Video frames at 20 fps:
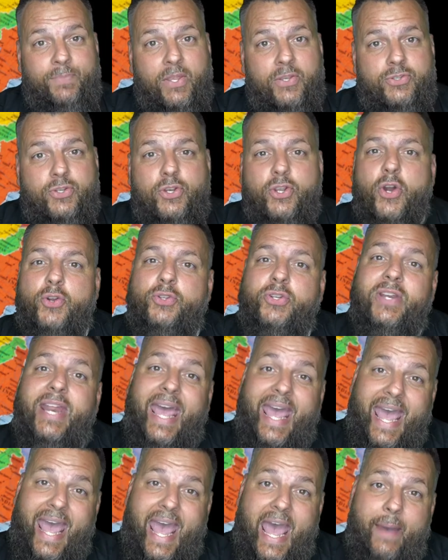So you go to
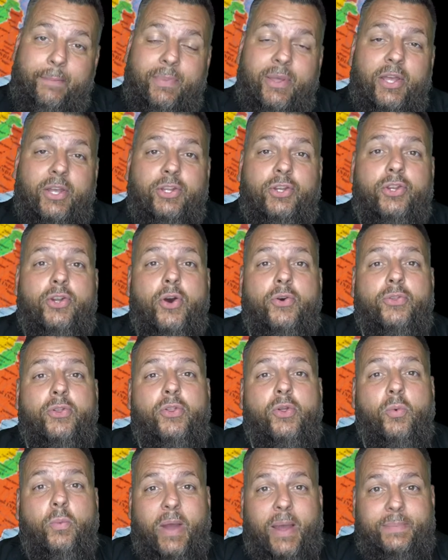the app, you go through
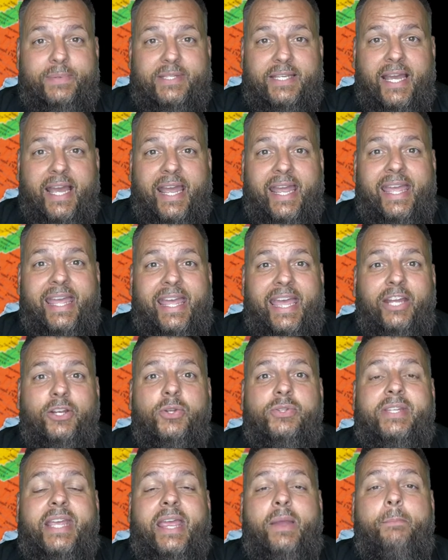the website, and you
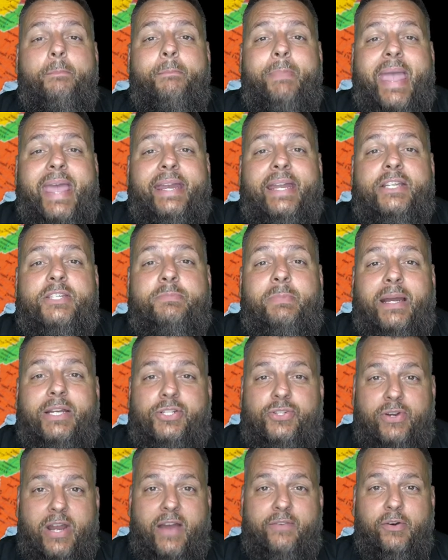say, manage my
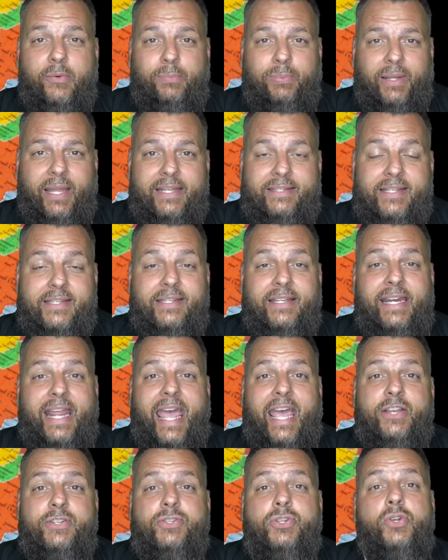travel plans. It's going to
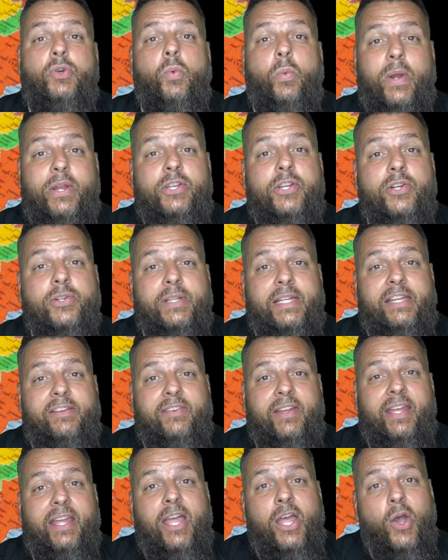ask you when you're
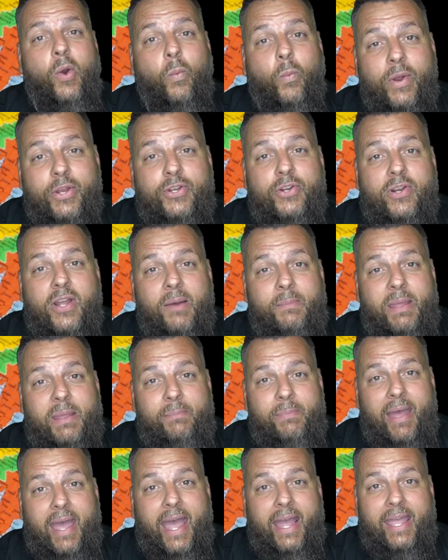leaving, when you're
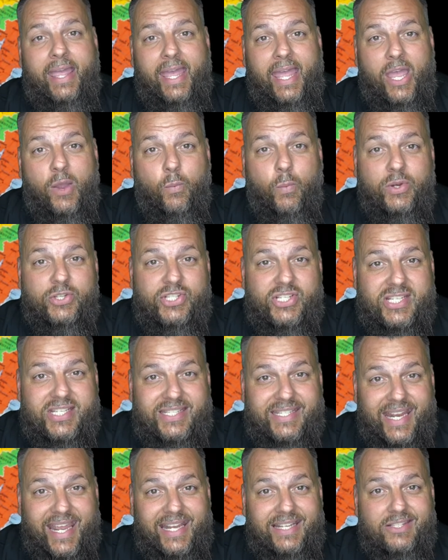coming back, and which
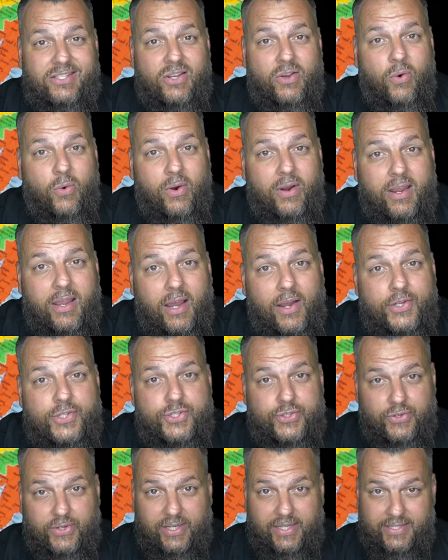states or
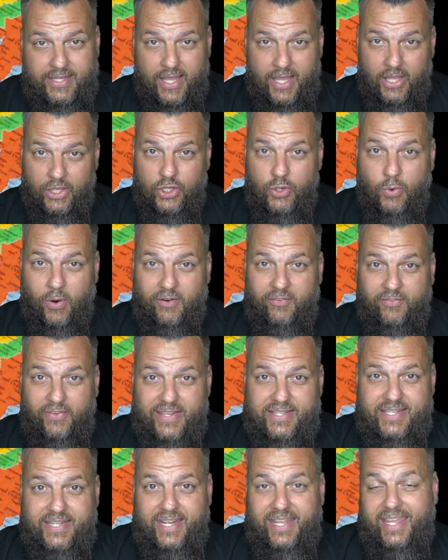countries you are
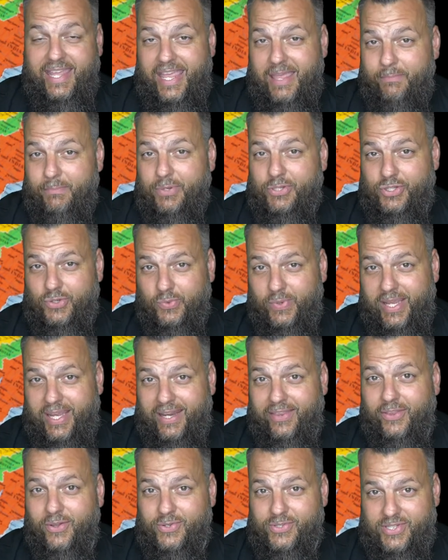visiting in
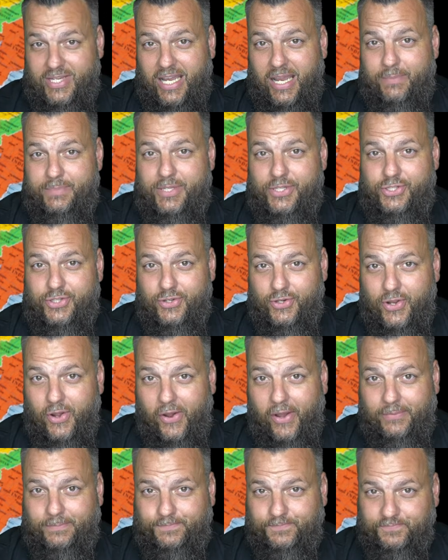between those times that you're
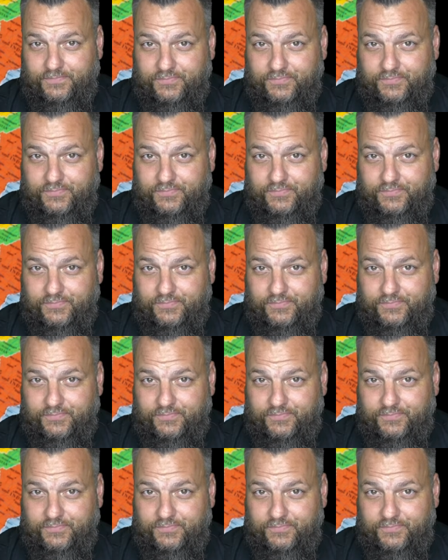gone.